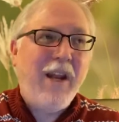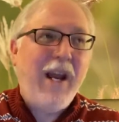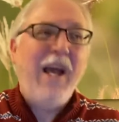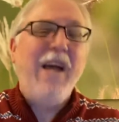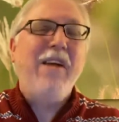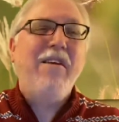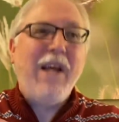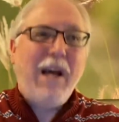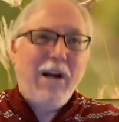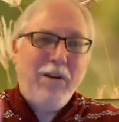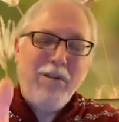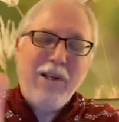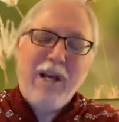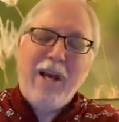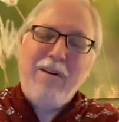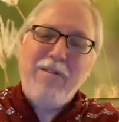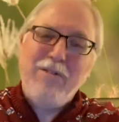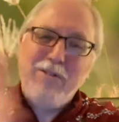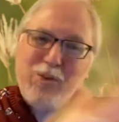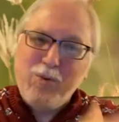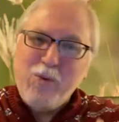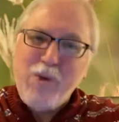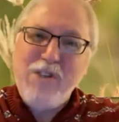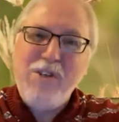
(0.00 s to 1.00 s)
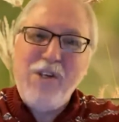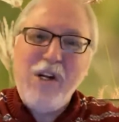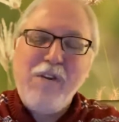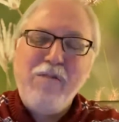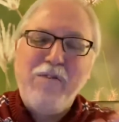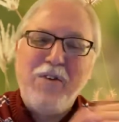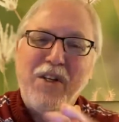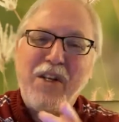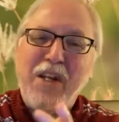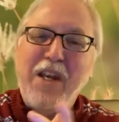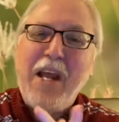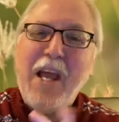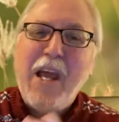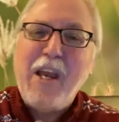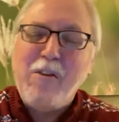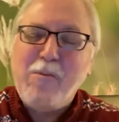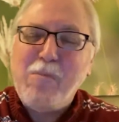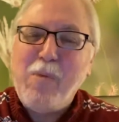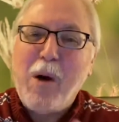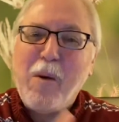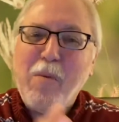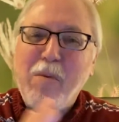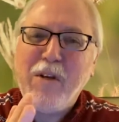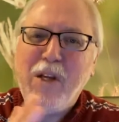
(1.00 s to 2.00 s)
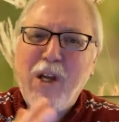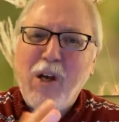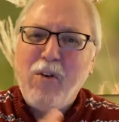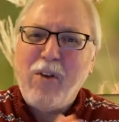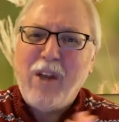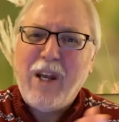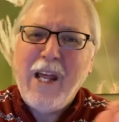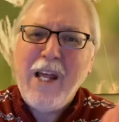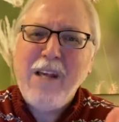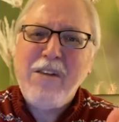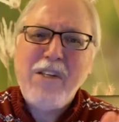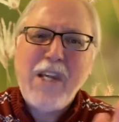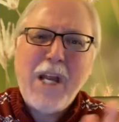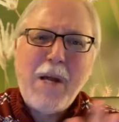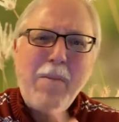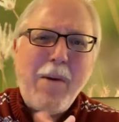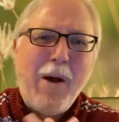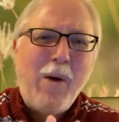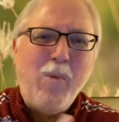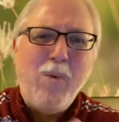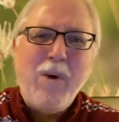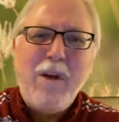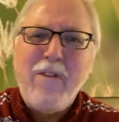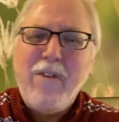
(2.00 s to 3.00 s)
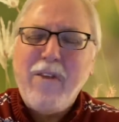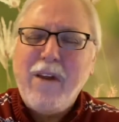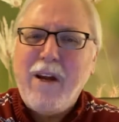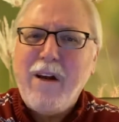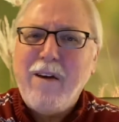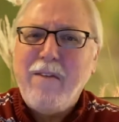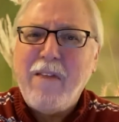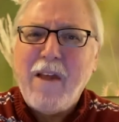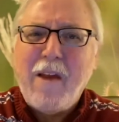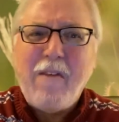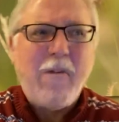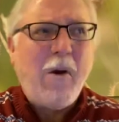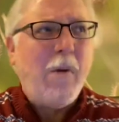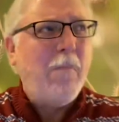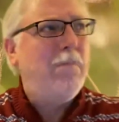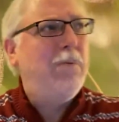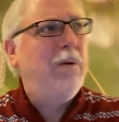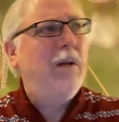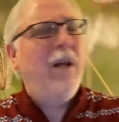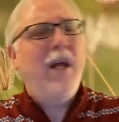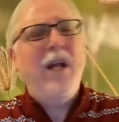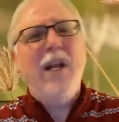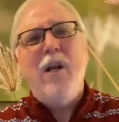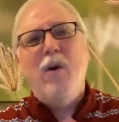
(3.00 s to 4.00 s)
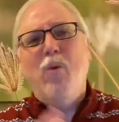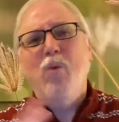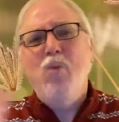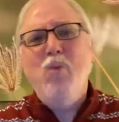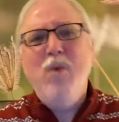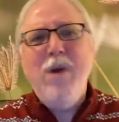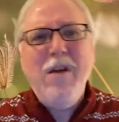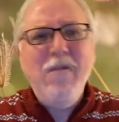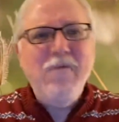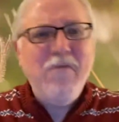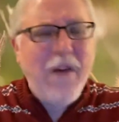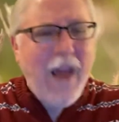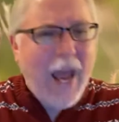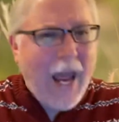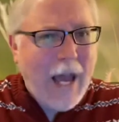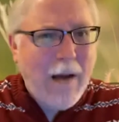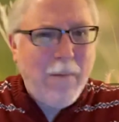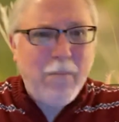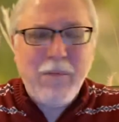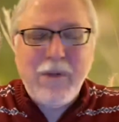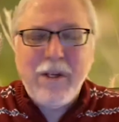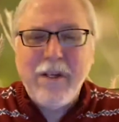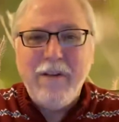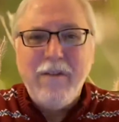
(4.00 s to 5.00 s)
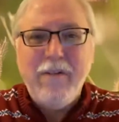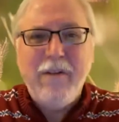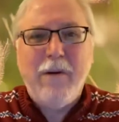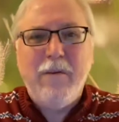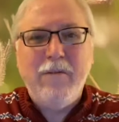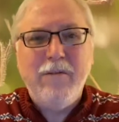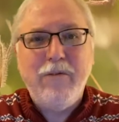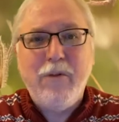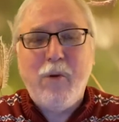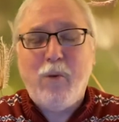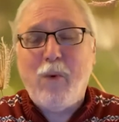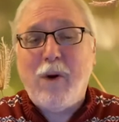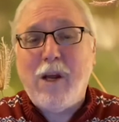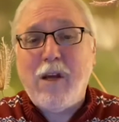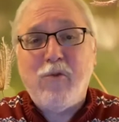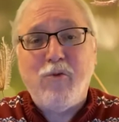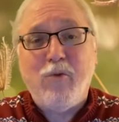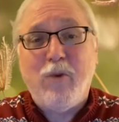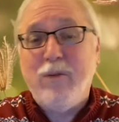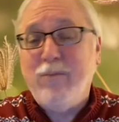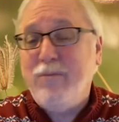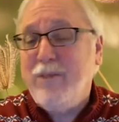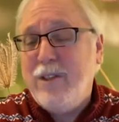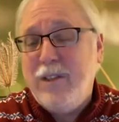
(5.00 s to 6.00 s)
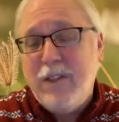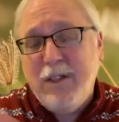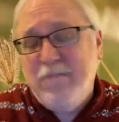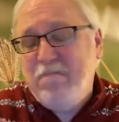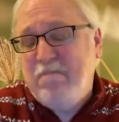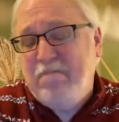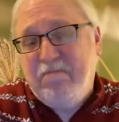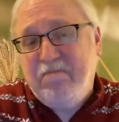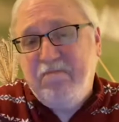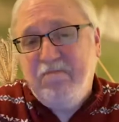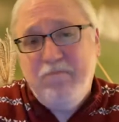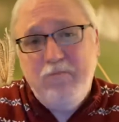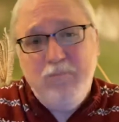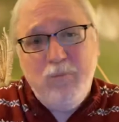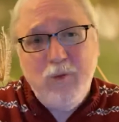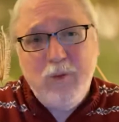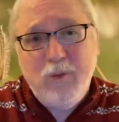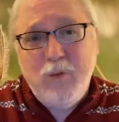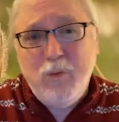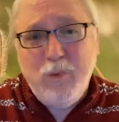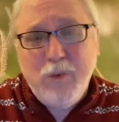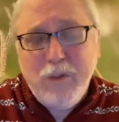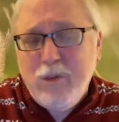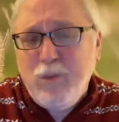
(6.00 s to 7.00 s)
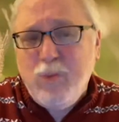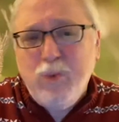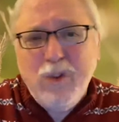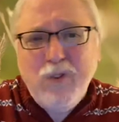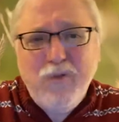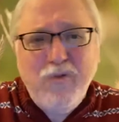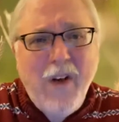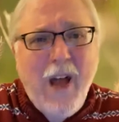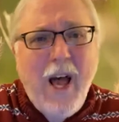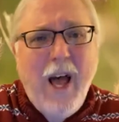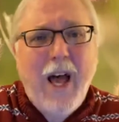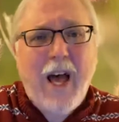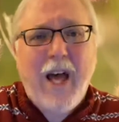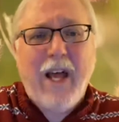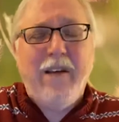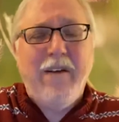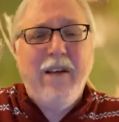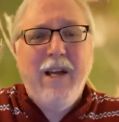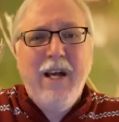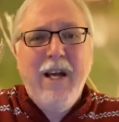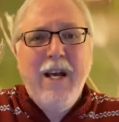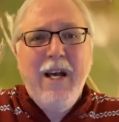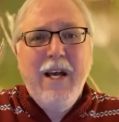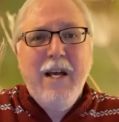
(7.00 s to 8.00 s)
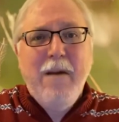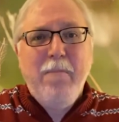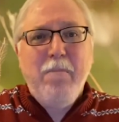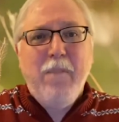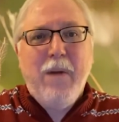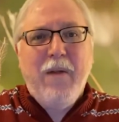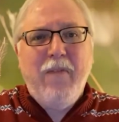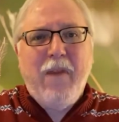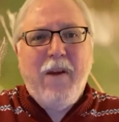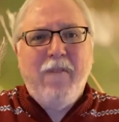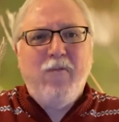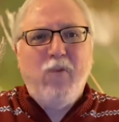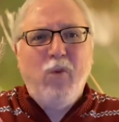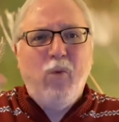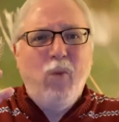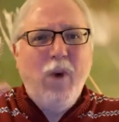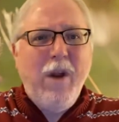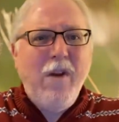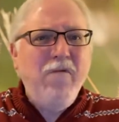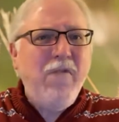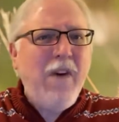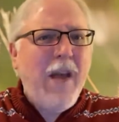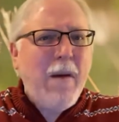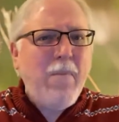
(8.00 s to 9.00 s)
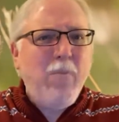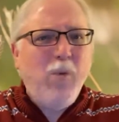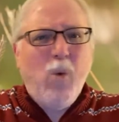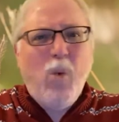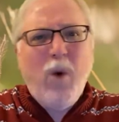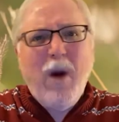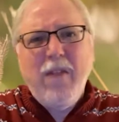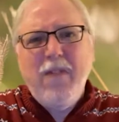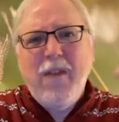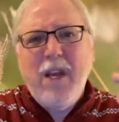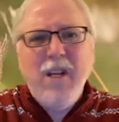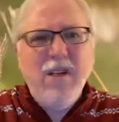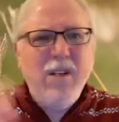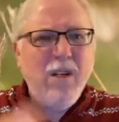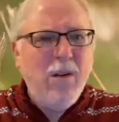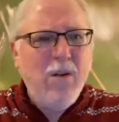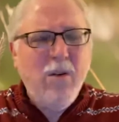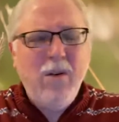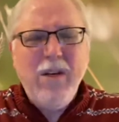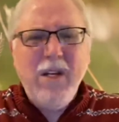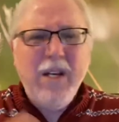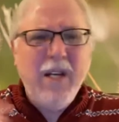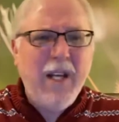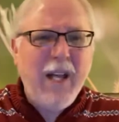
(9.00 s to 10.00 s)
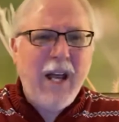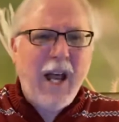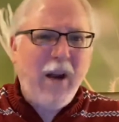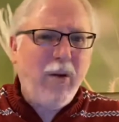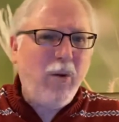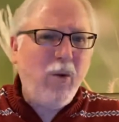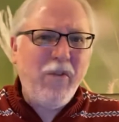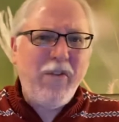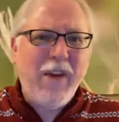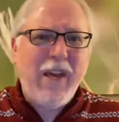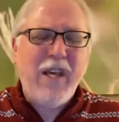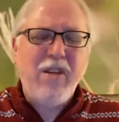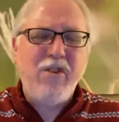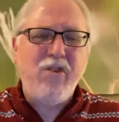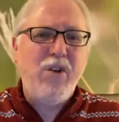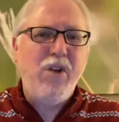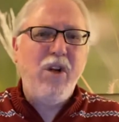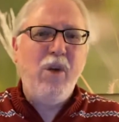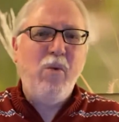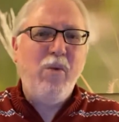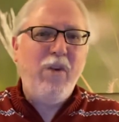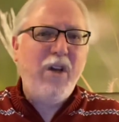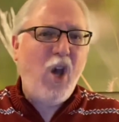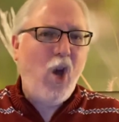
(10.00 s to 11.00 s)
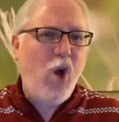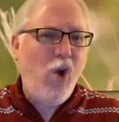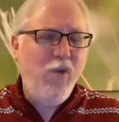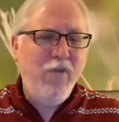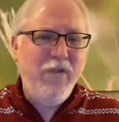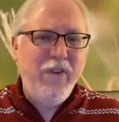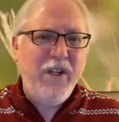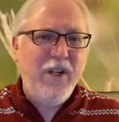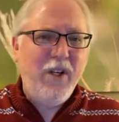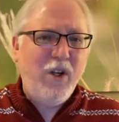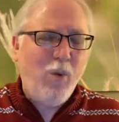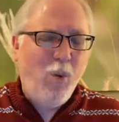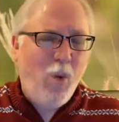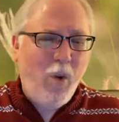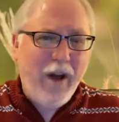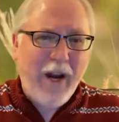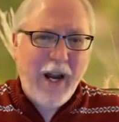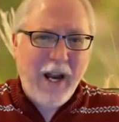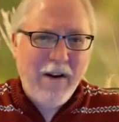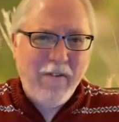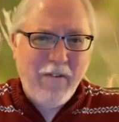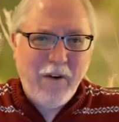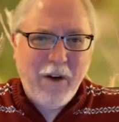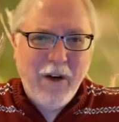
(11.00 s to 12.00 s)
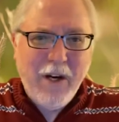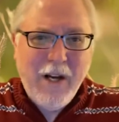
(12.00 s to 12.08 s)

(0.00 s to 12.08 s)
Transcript: I'll switch over to Dave's Barbecue. The last time I went there, they've completely revamped the restaurant, which was fine. But they've revamped the way they do it. I don't know if it has to do with COVID or whatever.